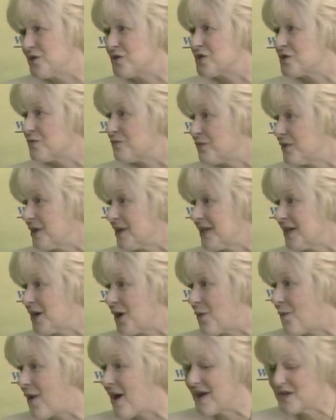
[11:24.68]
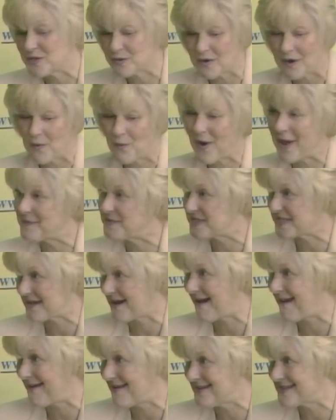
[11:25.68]
You should really go on to our
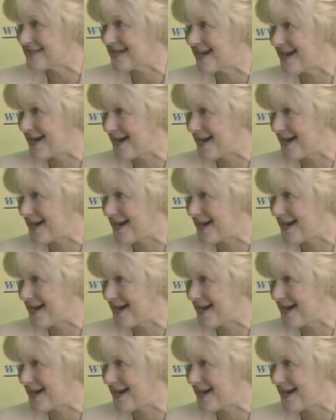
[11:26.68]
website.